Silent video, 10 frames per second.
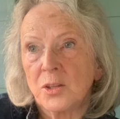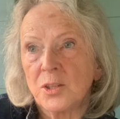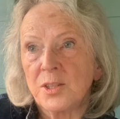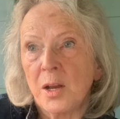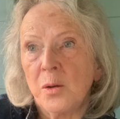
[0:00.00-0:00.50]

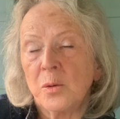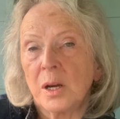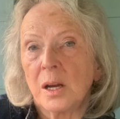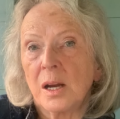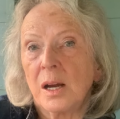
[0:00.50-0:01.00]
So
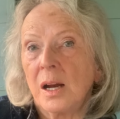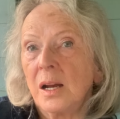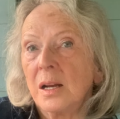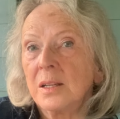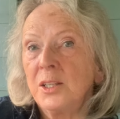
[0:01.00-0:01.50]

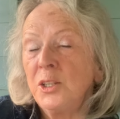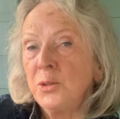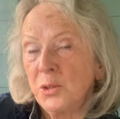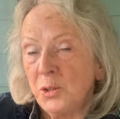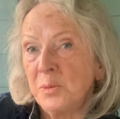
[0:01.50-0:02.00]

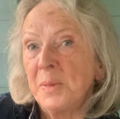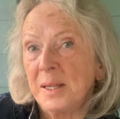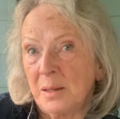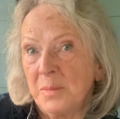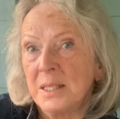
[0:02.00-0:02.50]
you could be
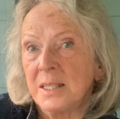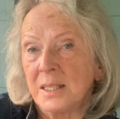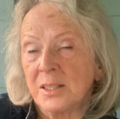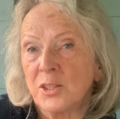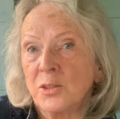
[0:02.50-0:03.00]

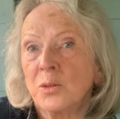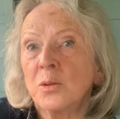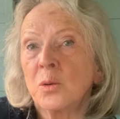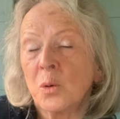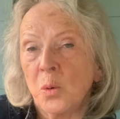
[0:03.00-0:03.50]
committing to
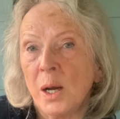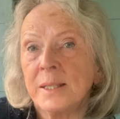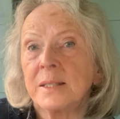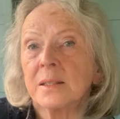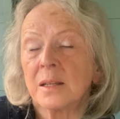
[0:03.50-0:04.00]

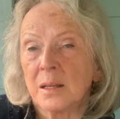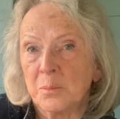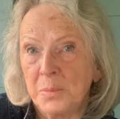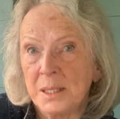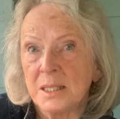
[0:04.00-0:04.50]
quite a
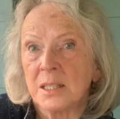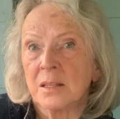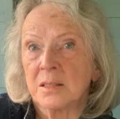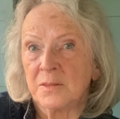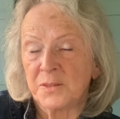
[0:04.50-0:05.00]
bit
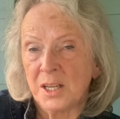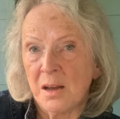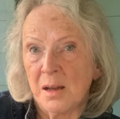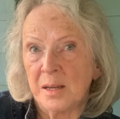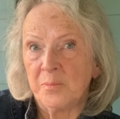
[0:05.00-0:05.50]
of
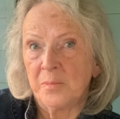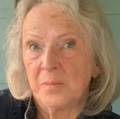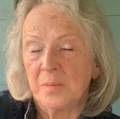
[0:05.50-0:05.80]
time.